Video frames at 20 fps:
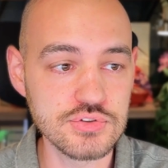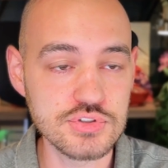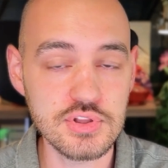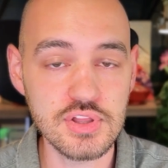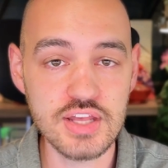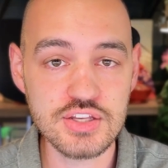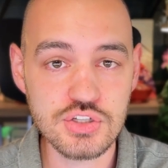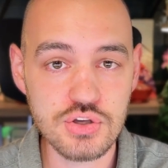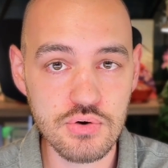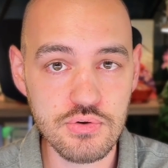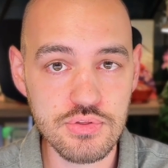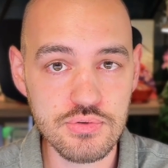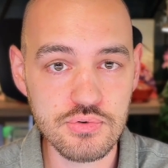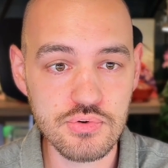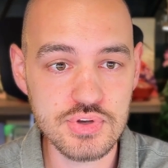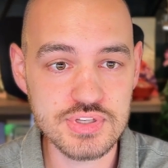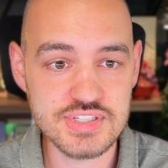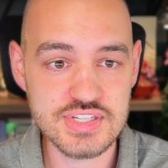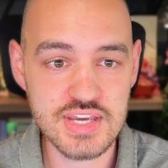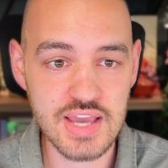So let's go
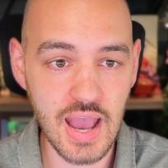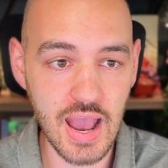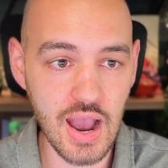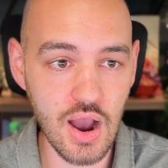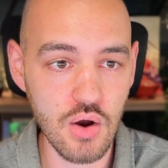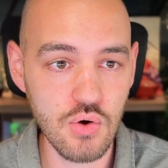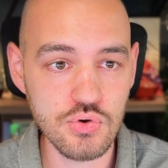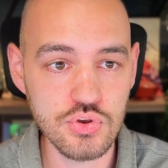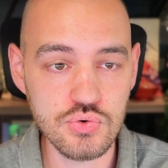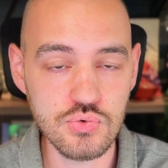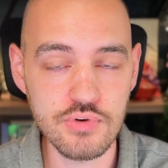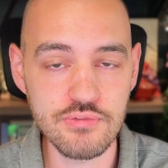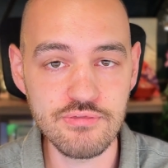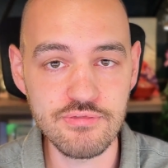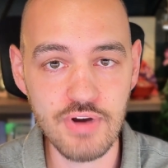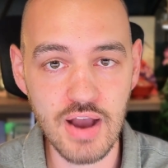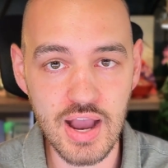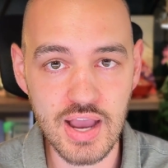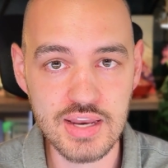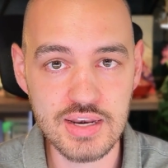through and see how you would
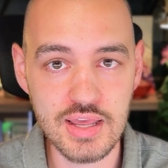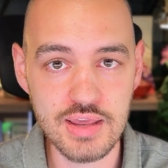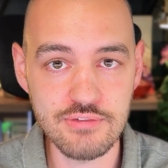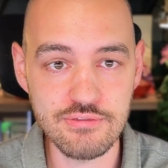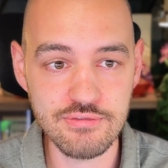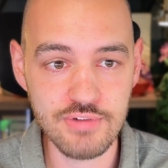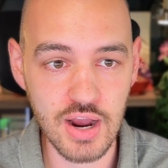find and